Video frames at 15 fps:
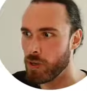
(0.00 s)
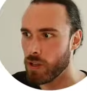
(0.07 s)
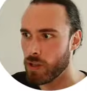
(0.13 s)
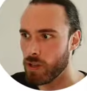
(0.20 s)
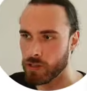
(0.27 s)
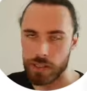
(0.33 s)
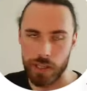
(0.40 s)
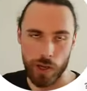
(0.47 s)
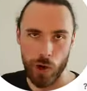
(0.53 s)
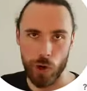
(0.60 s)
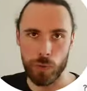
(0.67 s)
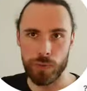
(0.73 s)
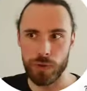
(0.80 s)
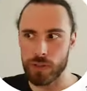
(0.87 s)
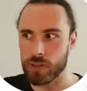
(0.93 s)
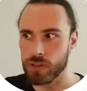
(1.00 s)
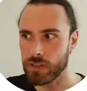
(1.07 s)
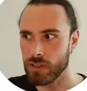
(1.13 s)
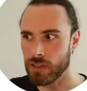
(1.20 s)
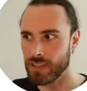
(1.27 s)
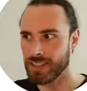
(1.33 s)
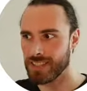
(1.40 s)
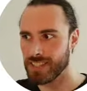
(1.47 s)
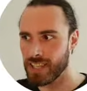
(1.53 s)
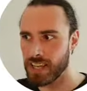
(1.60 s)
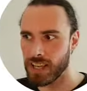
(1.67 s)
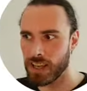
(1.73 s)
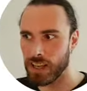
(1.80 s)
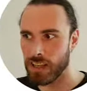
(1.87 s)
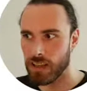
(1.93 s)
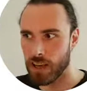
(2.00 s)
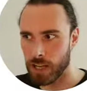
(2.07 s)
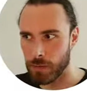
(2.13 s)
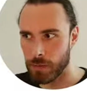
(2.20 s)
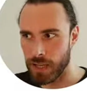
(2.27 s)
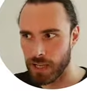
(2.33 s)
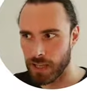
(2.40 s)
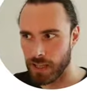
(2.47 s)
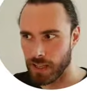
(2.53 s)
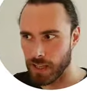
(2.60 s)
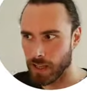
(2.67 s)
Logseq opens, sync automatically.